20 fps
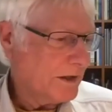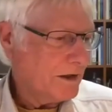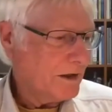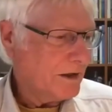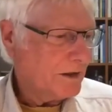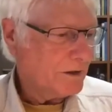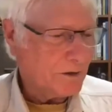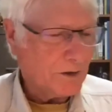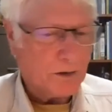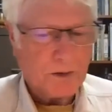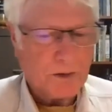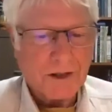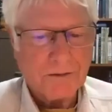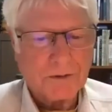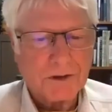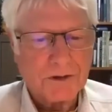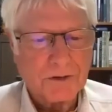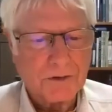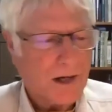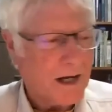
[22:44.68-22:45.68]
don't
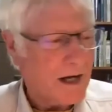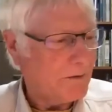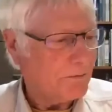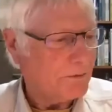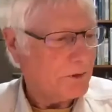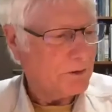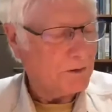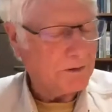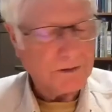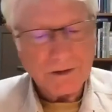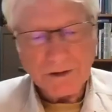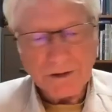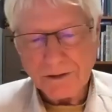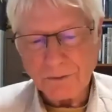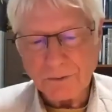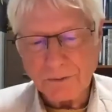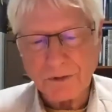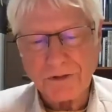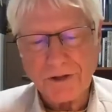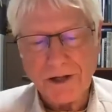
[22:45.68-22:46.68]
ever travel
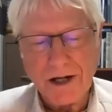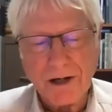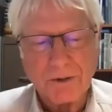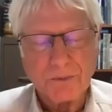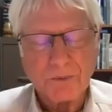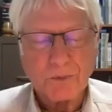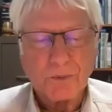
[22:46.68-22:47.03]
without